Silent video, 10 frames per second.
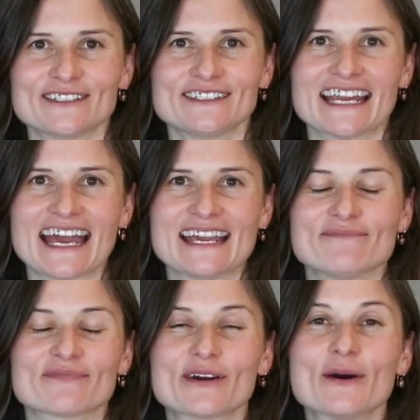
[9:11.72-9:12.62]
for
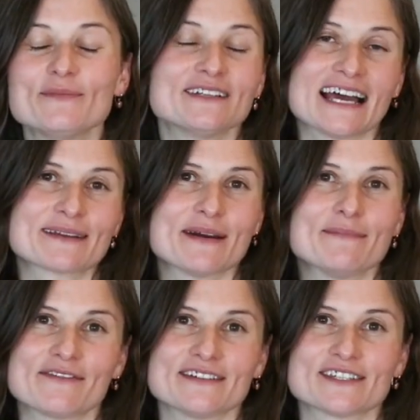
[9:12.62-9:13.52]
today. I hope you like my
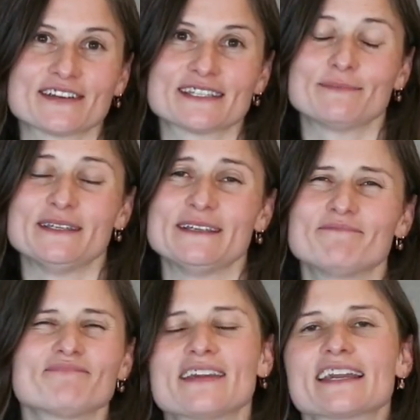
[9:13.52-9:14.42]
muffins recipe.
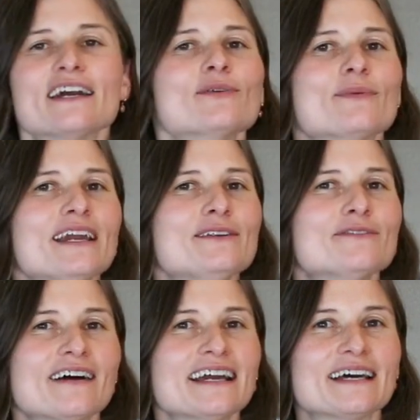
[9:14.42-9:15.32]
I can't wait to
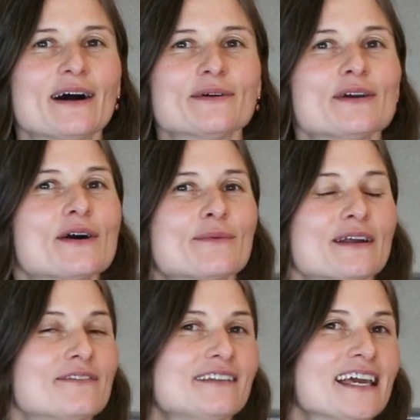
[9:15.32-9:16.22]
find out
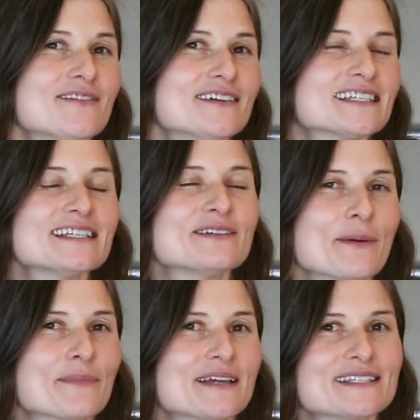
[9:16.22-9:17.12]
what flavors and
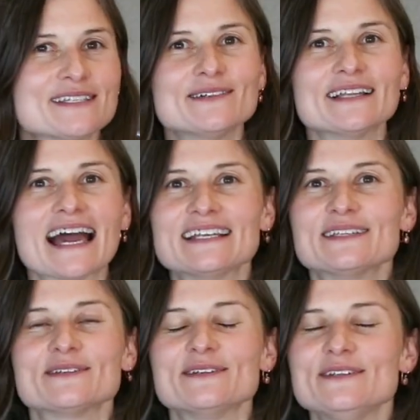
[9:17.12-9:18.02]
toppings you'll add
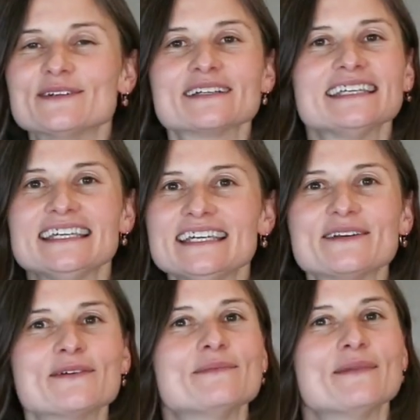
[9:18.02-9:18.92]
to your keto